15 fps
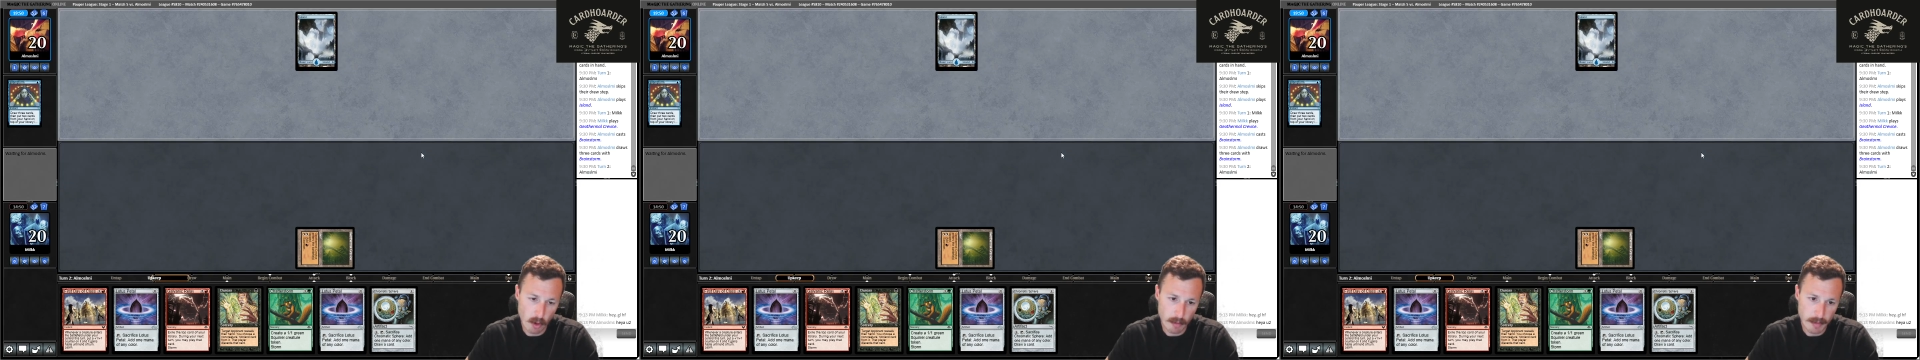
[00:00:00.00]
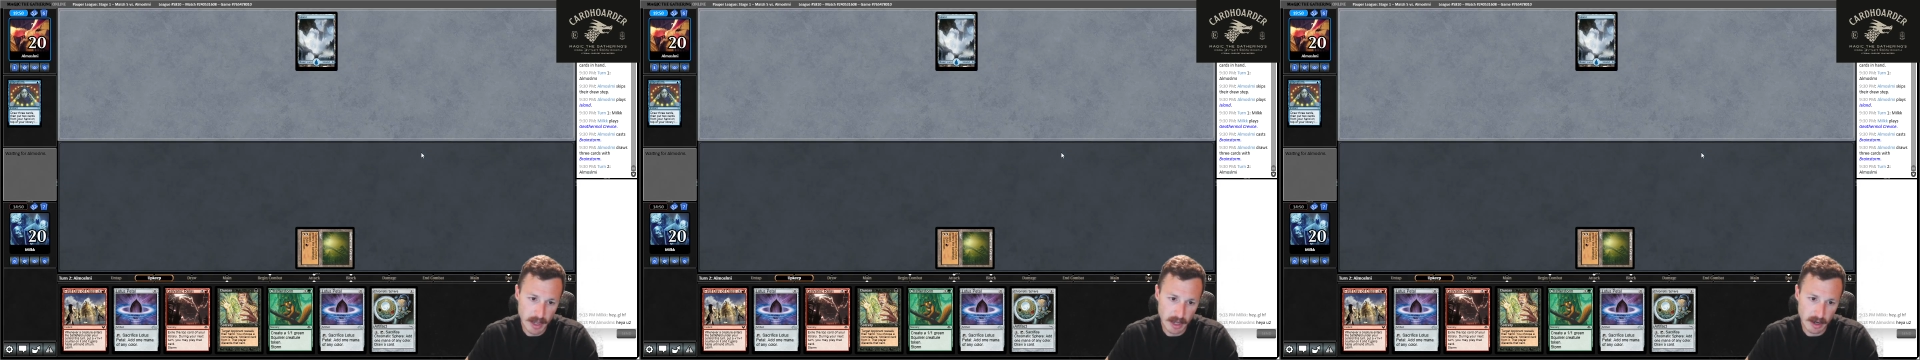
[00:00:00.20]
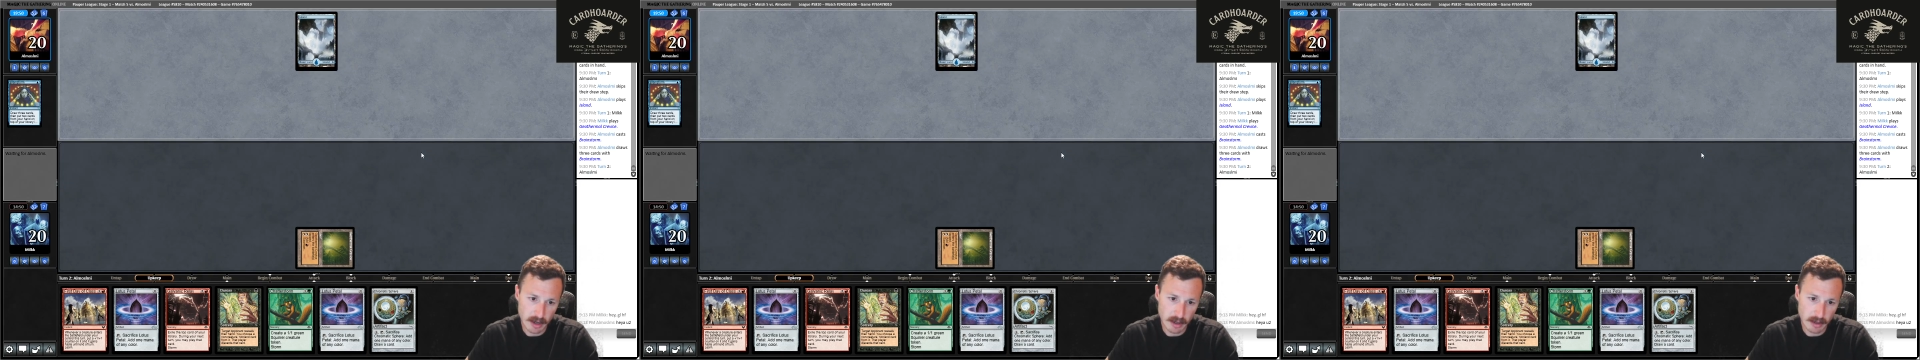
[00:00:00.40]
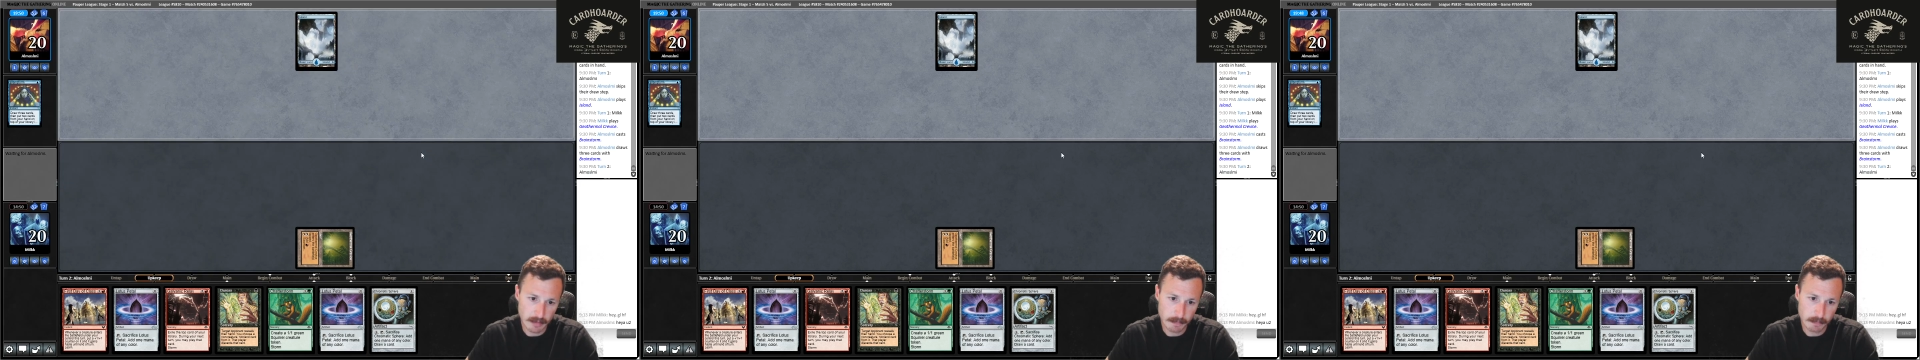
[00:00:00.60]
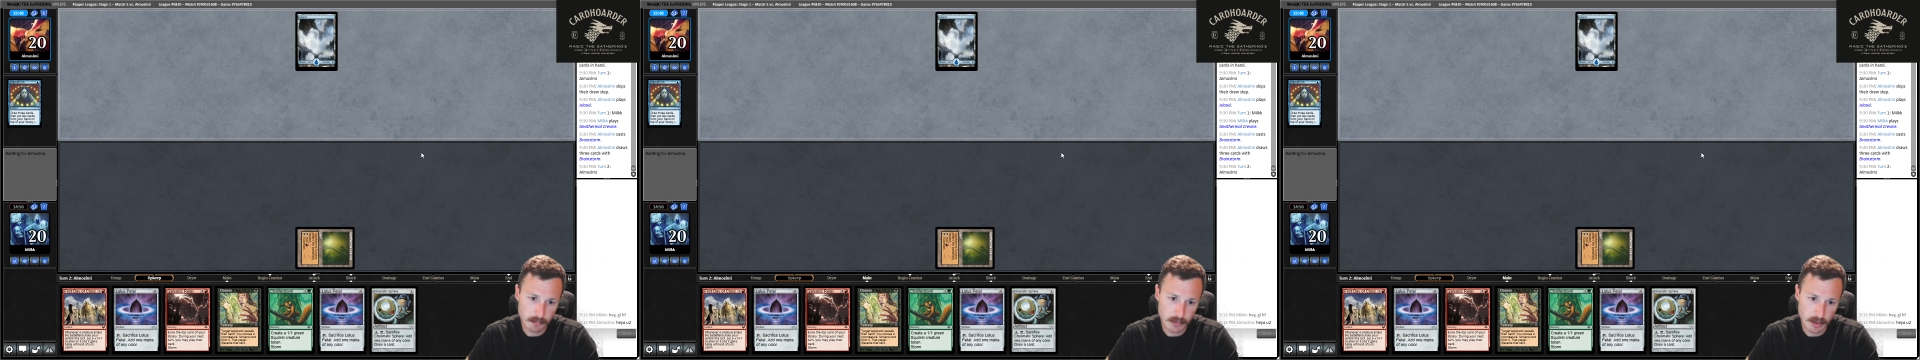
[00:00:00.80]
mana,
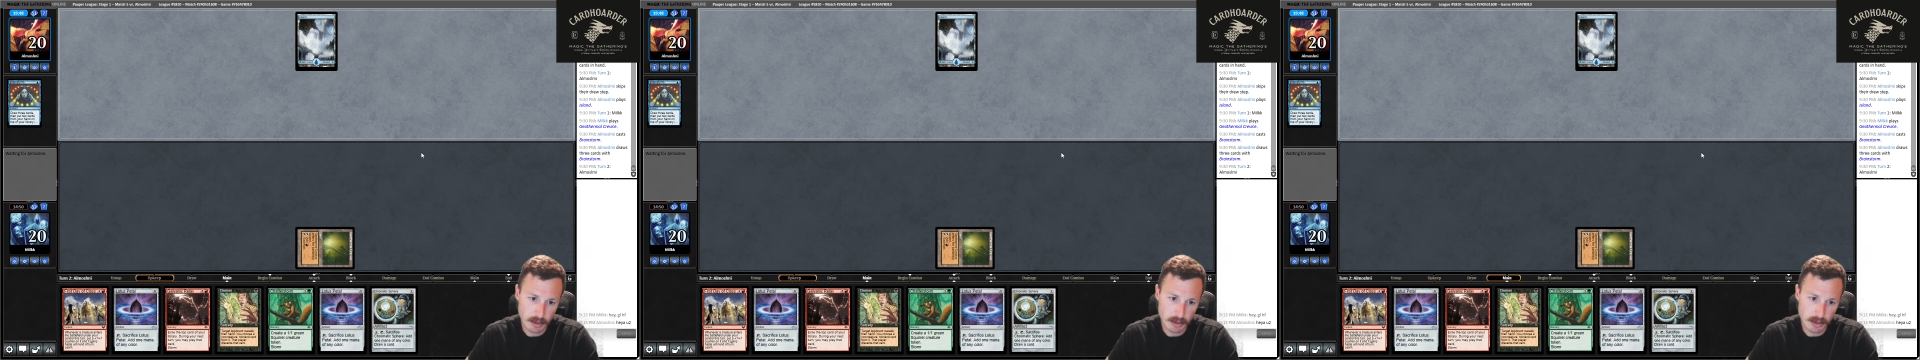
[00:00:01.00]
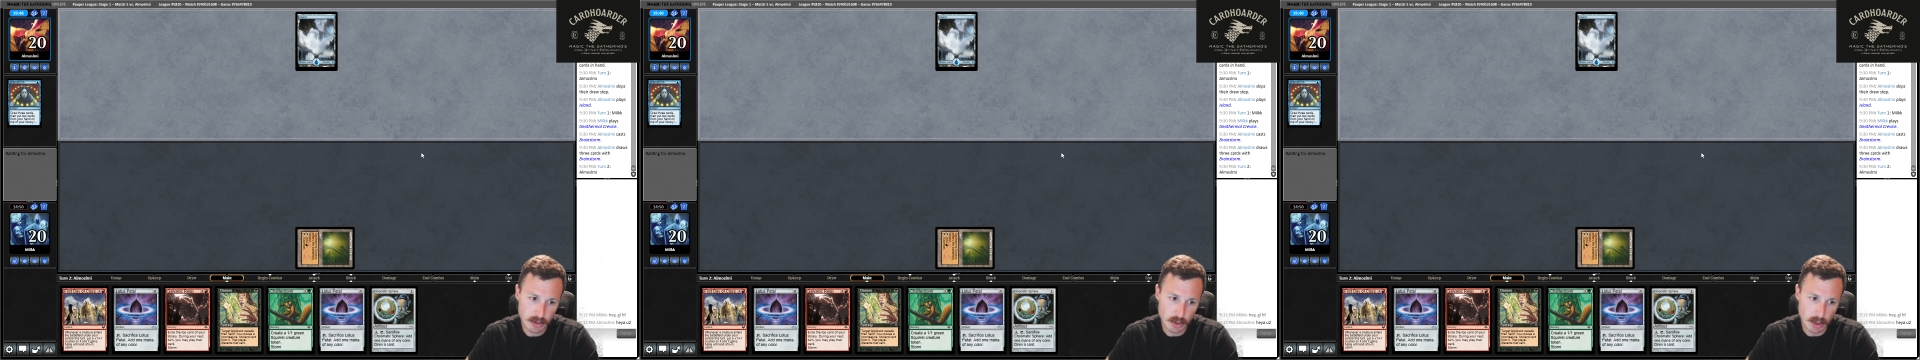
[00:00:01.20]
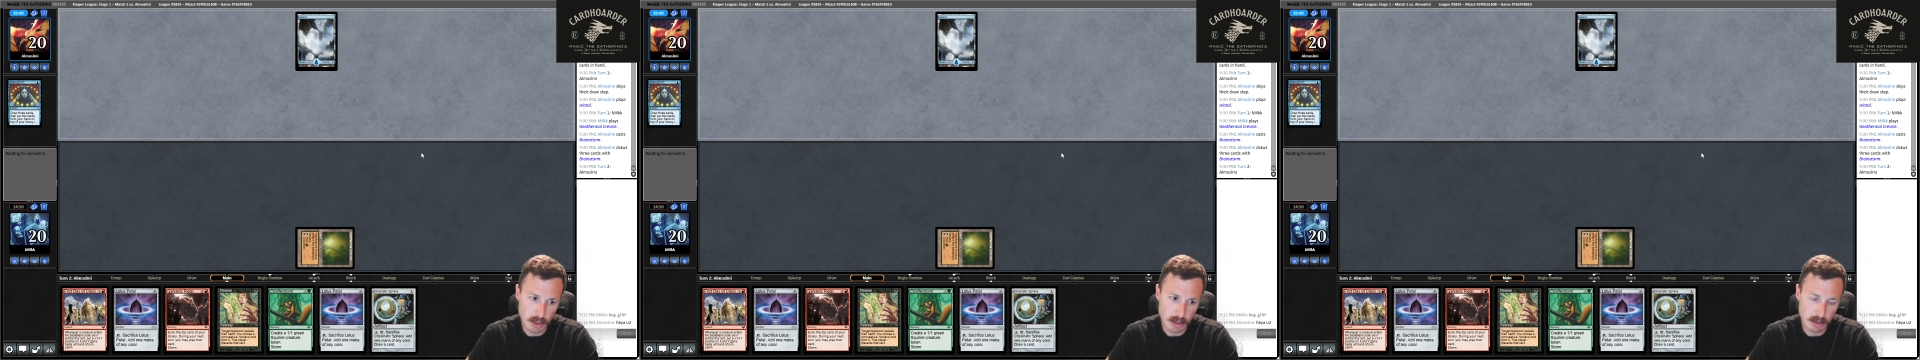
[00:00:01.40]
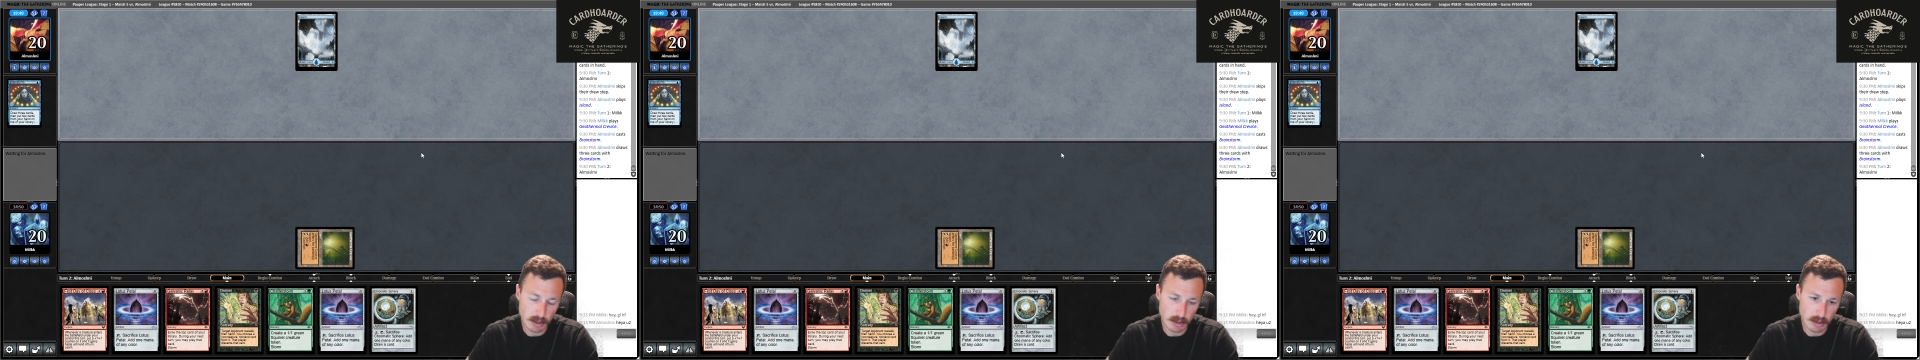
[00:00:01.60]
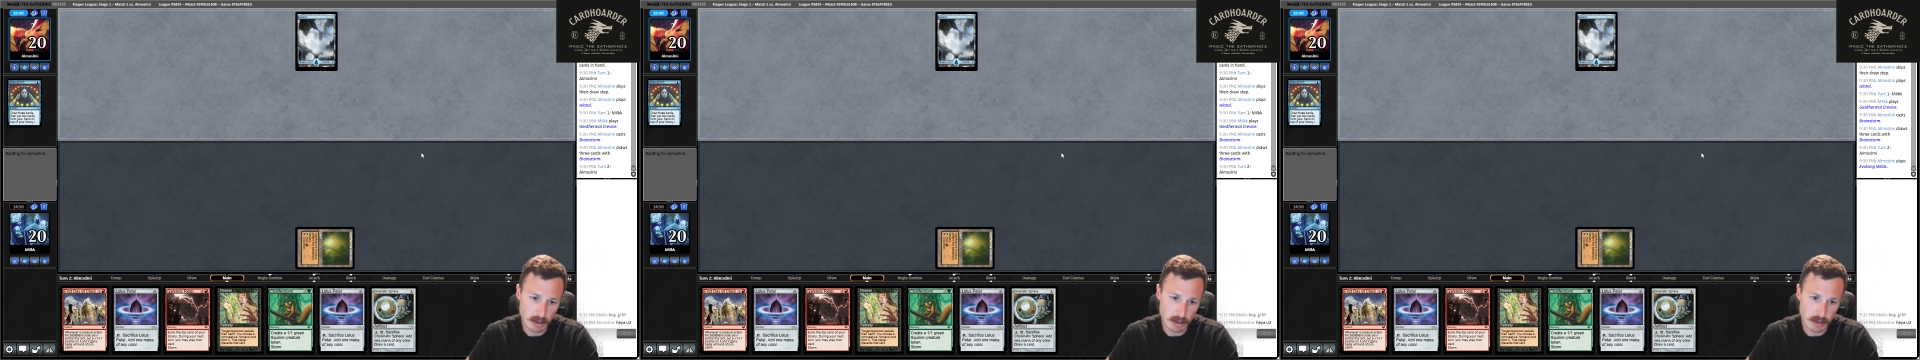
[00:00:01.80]
draw a
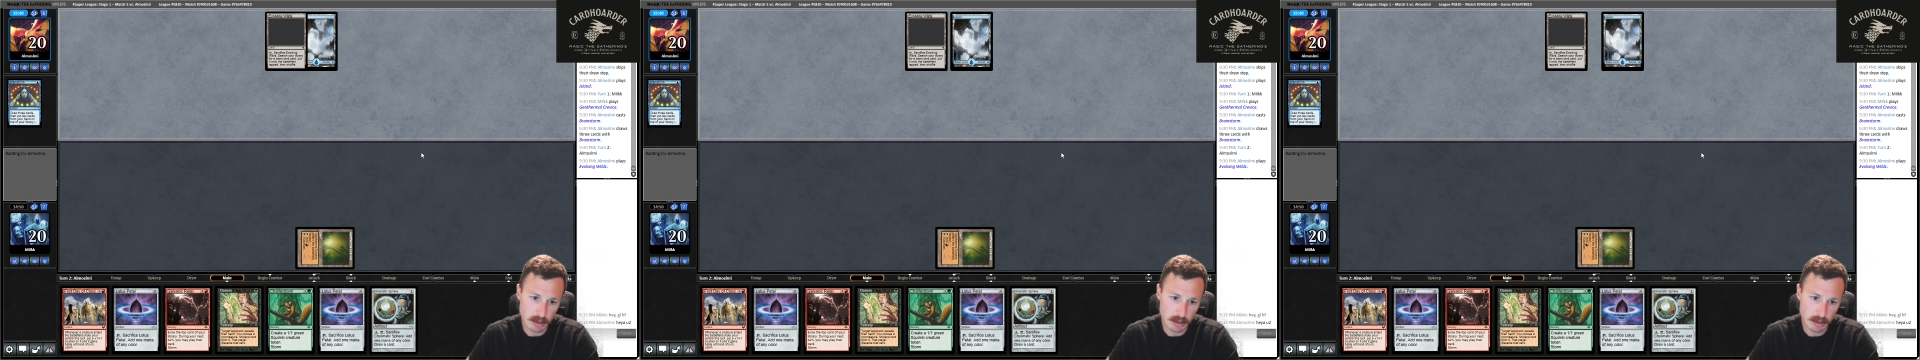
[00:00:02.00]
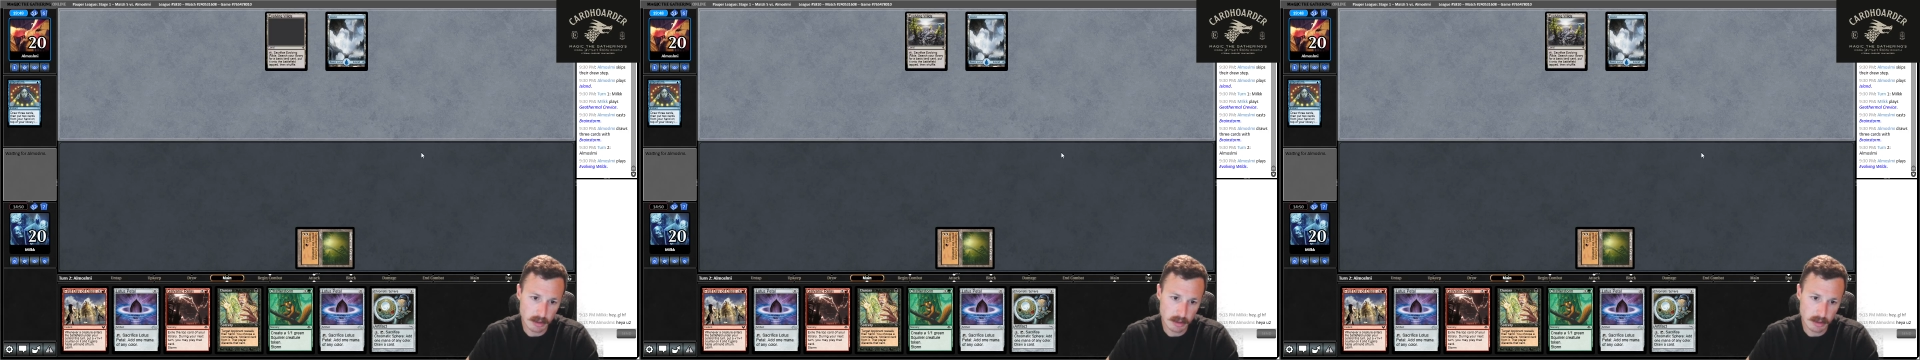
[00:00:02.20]
card.